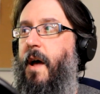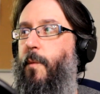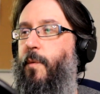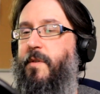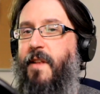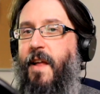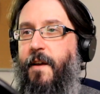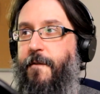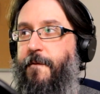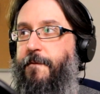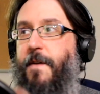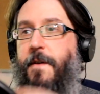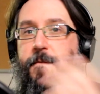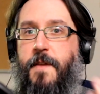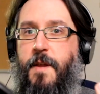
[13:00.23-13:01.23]
was like
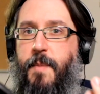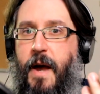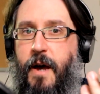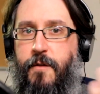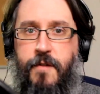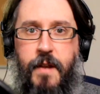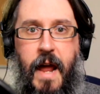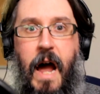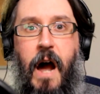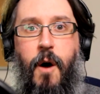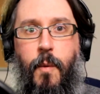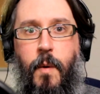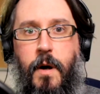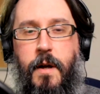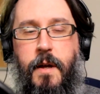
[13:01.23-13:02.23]
£50 an
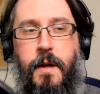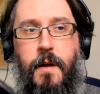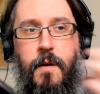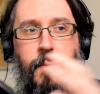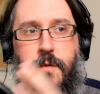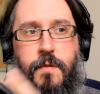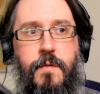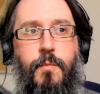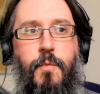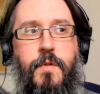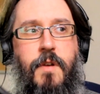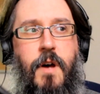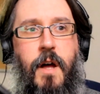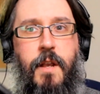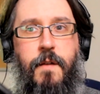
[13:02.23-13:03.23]
hour was
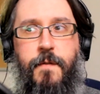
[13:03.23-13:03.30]
kind